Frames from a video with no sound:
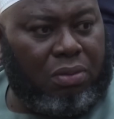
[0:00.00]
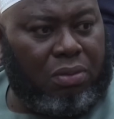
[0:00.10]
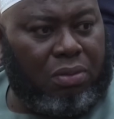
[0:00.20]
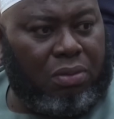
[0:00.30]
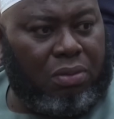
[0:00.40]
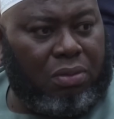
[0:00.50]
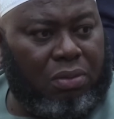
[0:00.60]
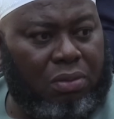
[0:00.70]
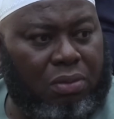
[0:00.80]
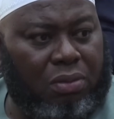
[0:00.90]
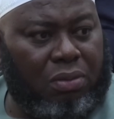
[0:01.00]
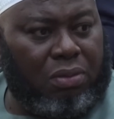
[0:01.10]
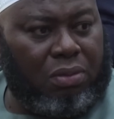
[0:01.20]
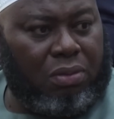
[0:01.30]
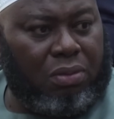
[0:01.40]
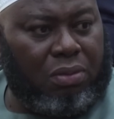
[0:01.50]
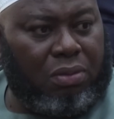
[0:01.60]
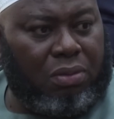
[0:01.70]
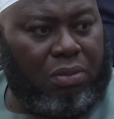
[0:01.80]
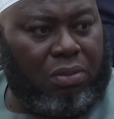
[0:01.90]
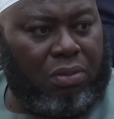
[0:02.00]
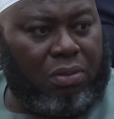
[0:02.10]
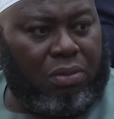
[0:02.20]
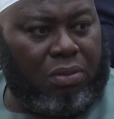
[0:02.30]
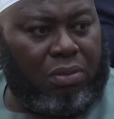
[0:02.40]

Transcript: The person shown says nothing.